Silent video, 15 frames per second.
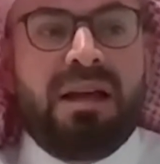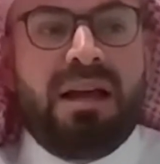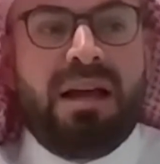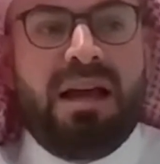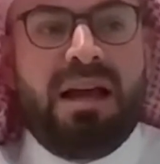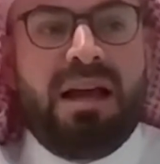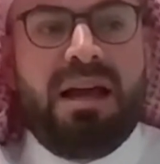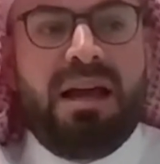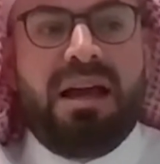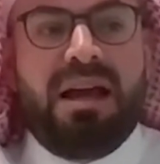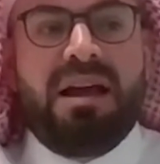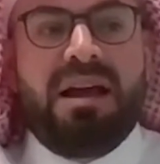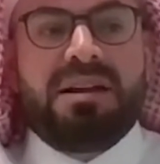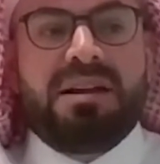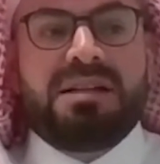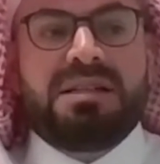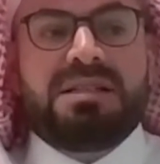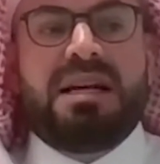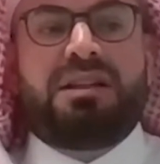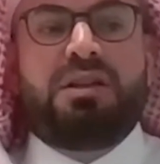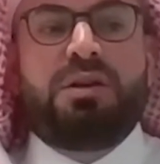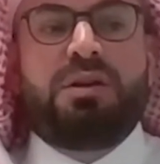areas
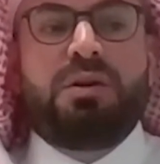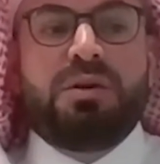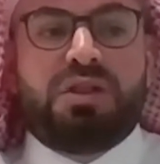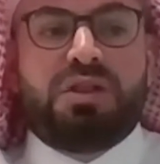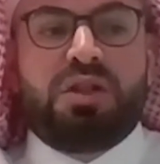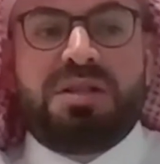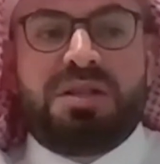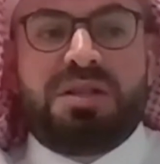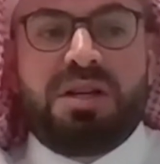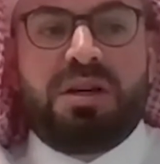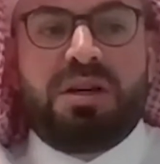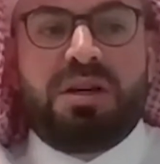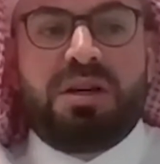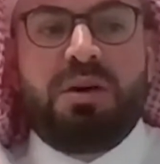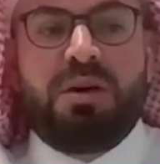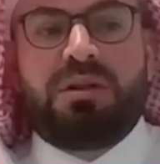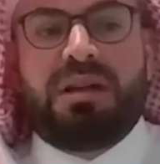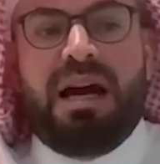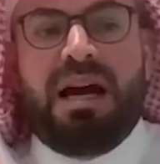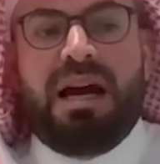that used to be secured